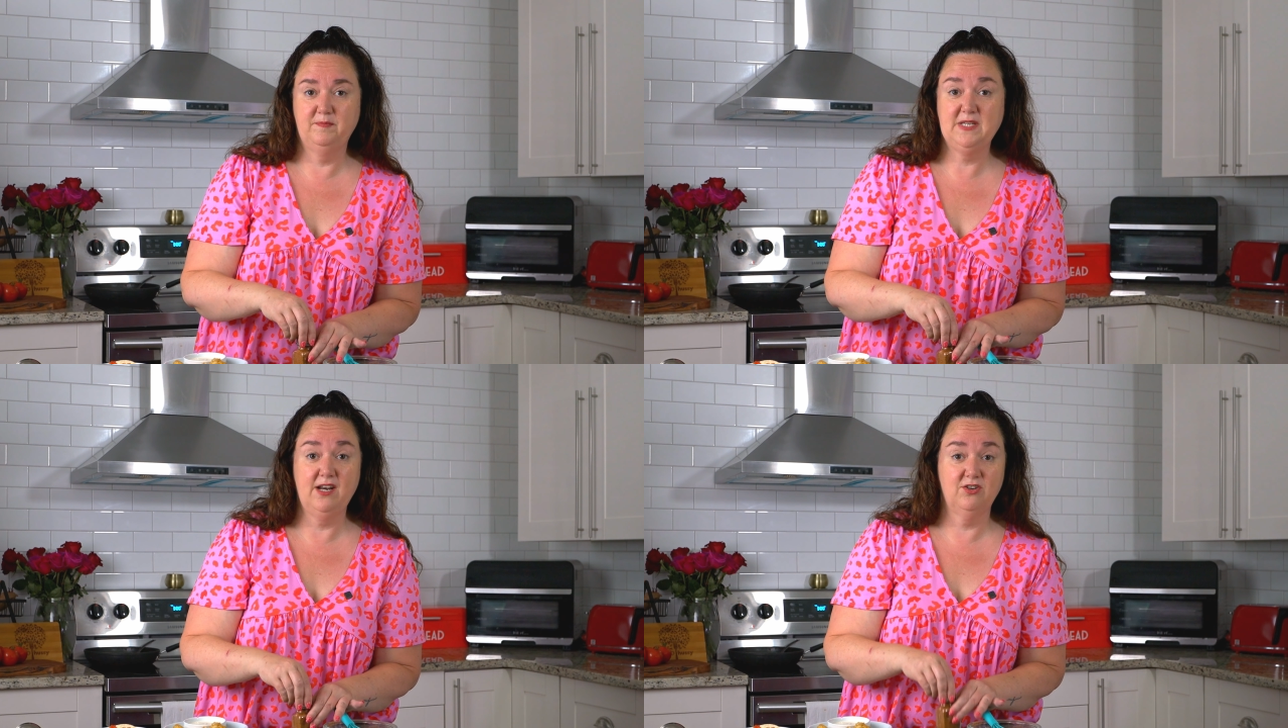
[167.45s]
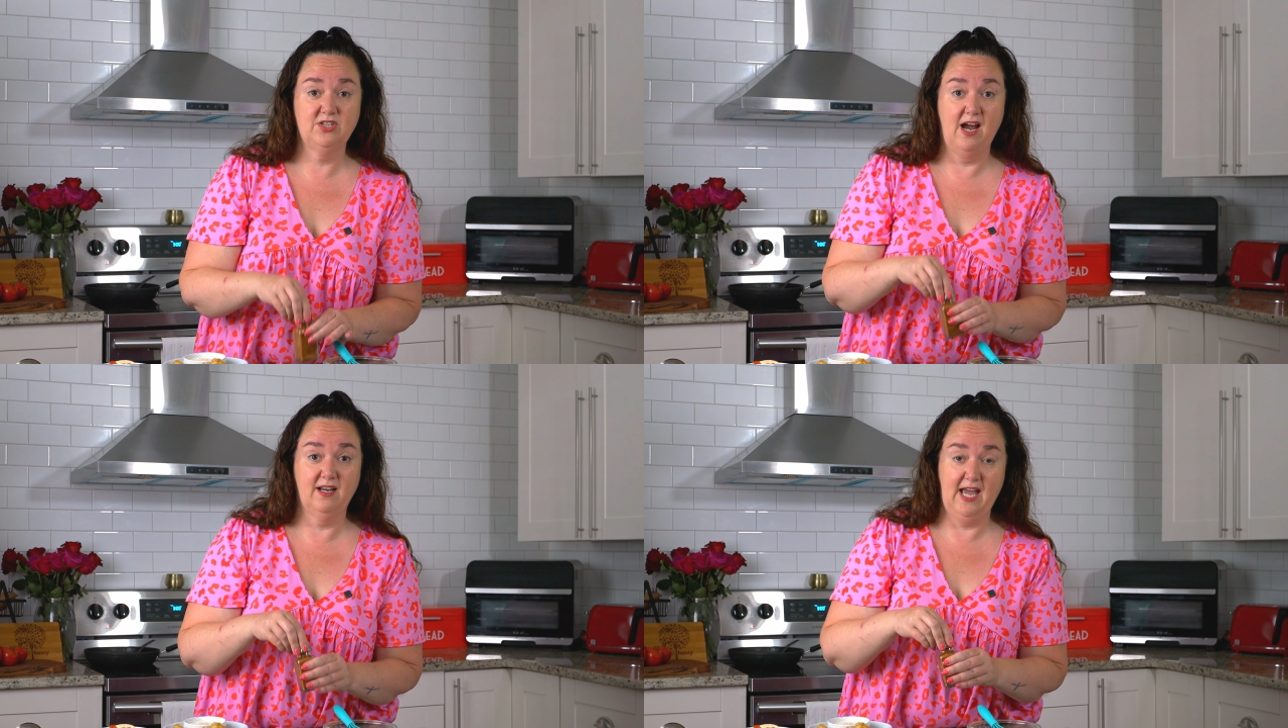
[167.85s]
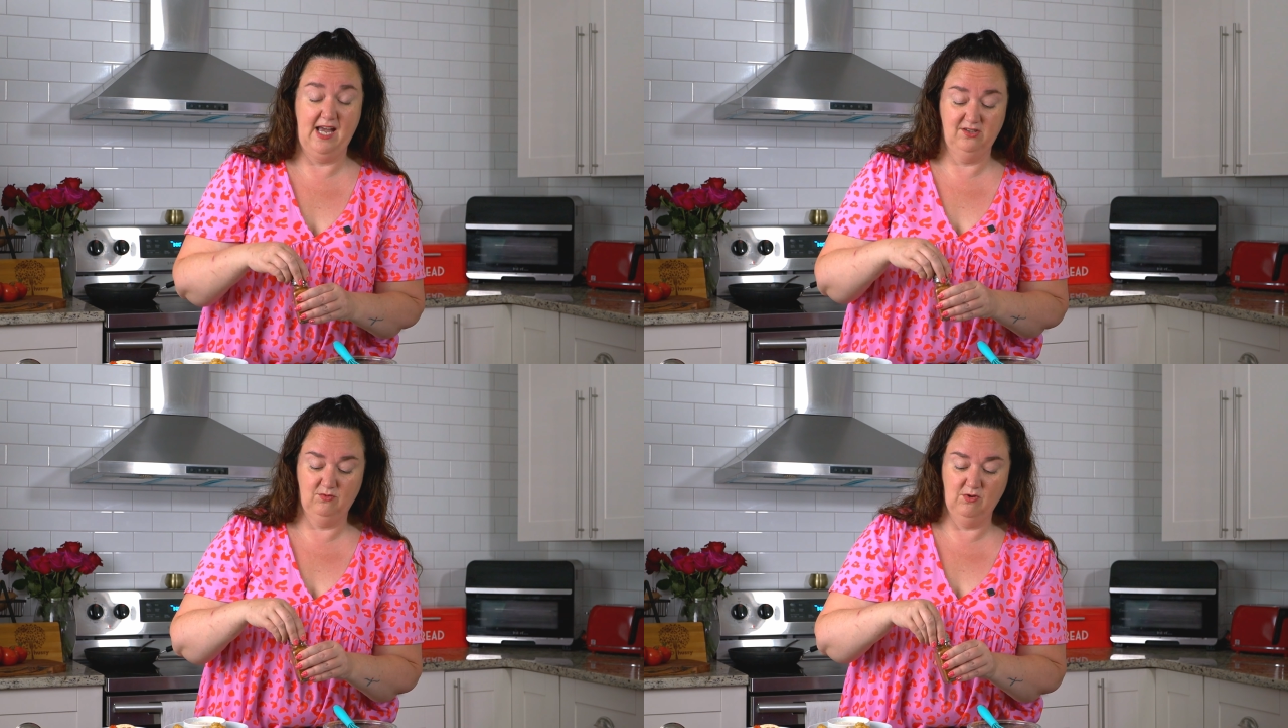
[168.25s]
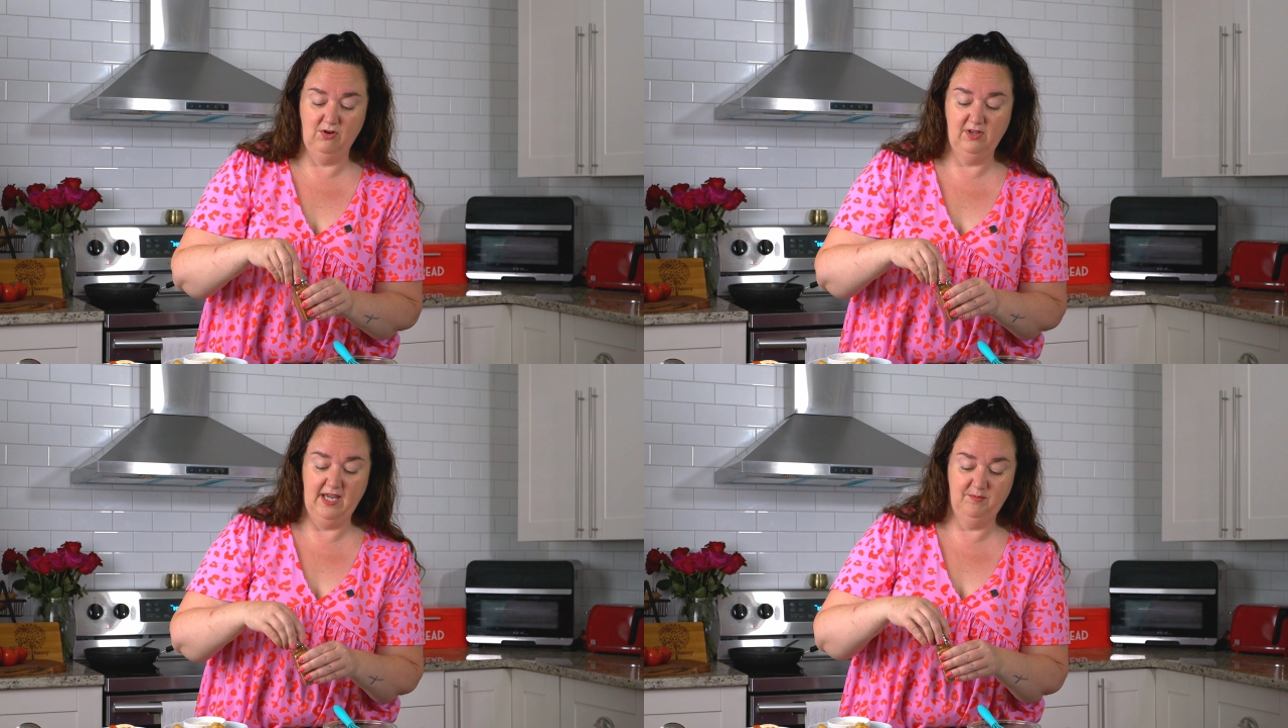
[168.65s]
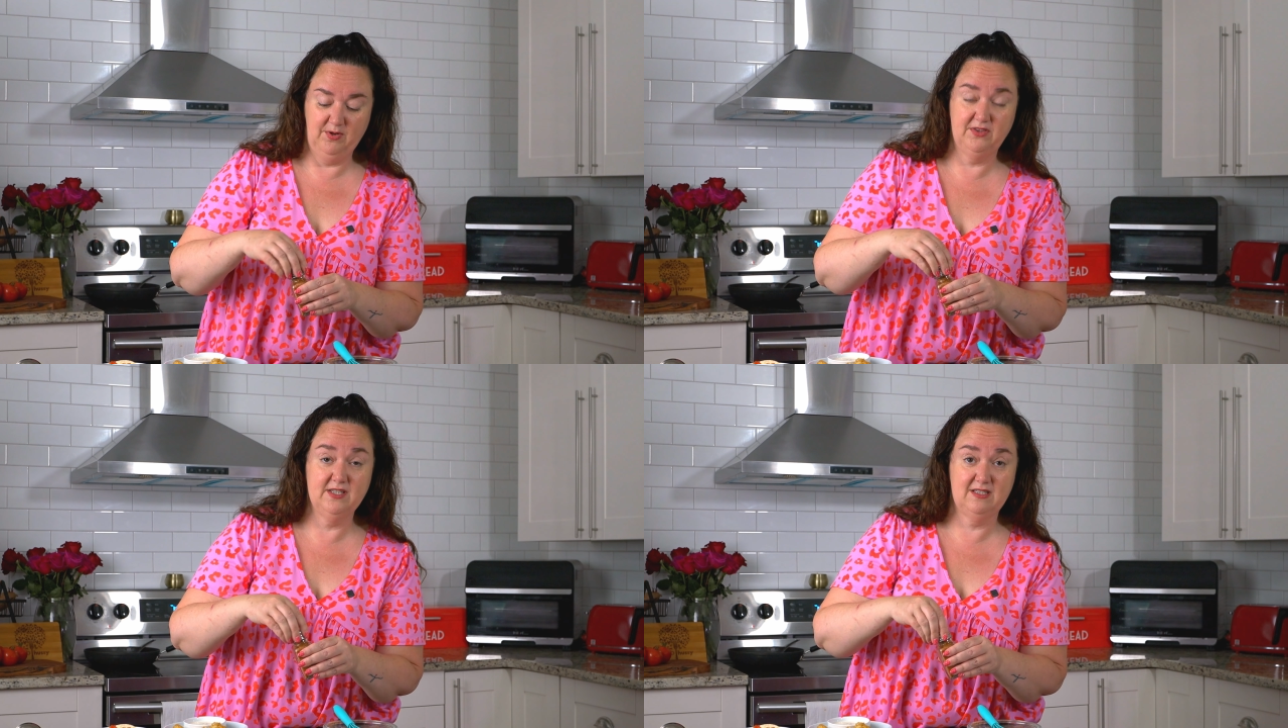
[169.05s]
tater tot casserole and
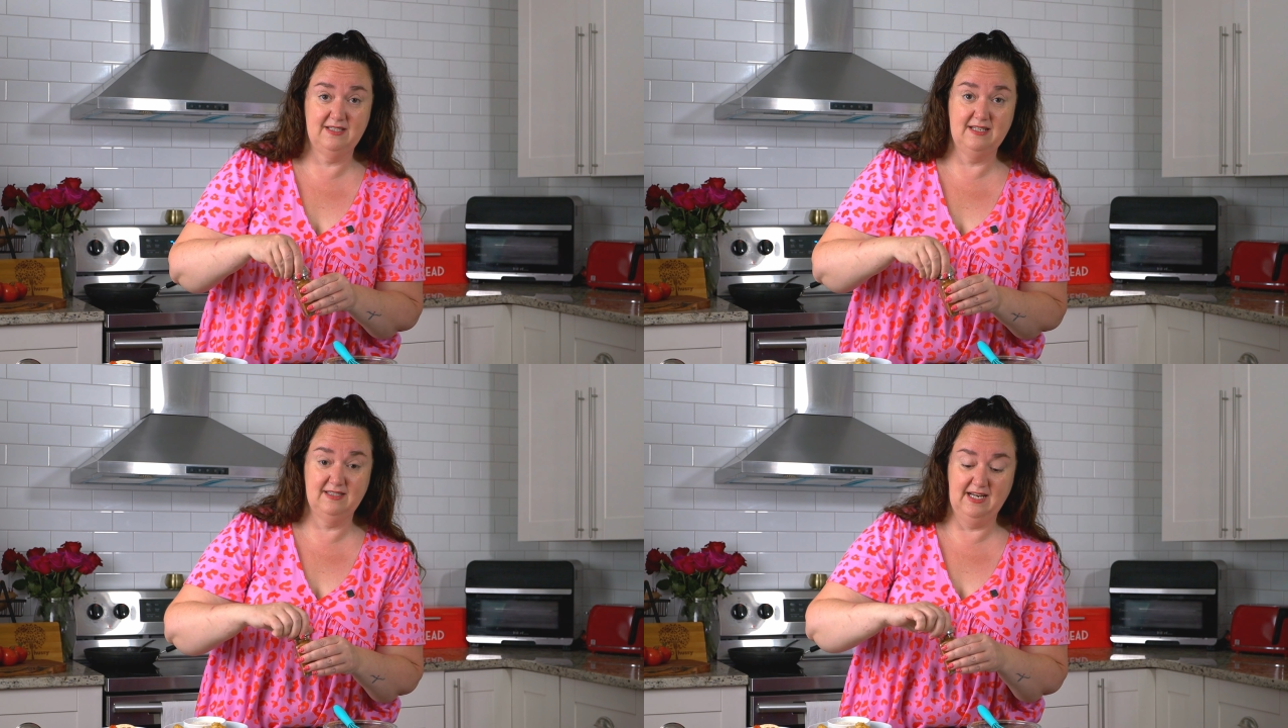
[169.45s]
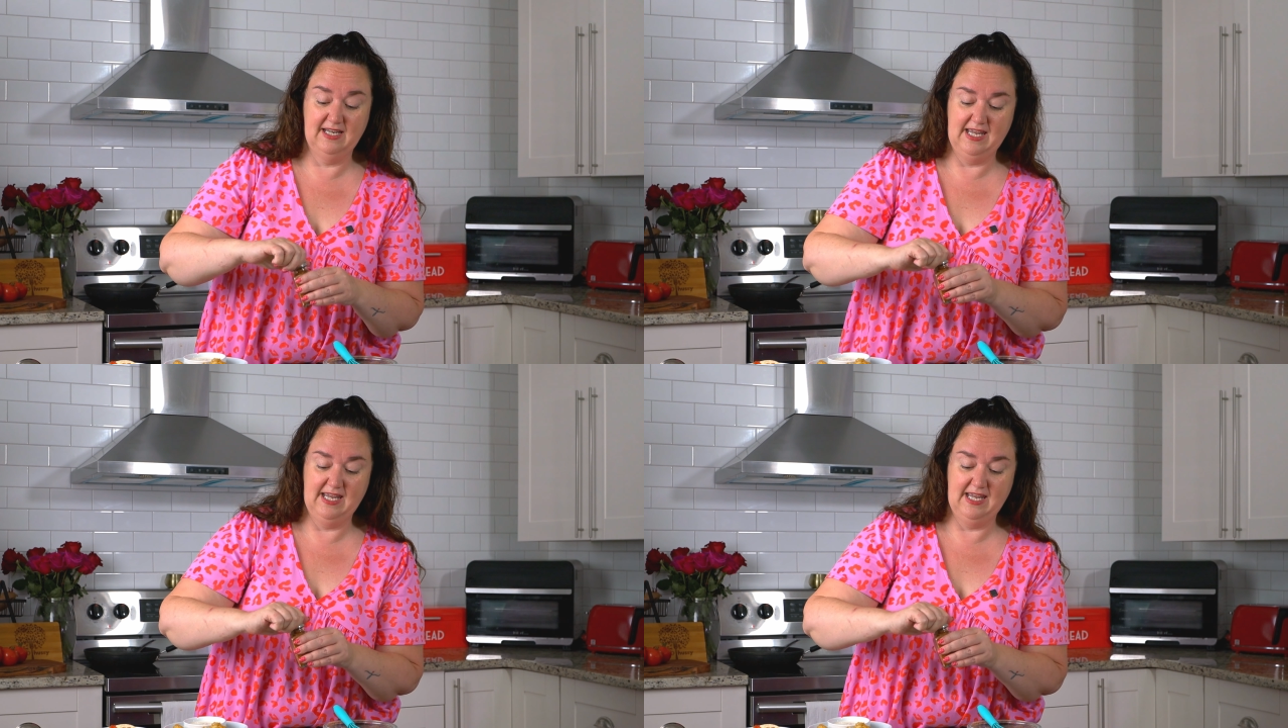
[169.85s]
put this seasoning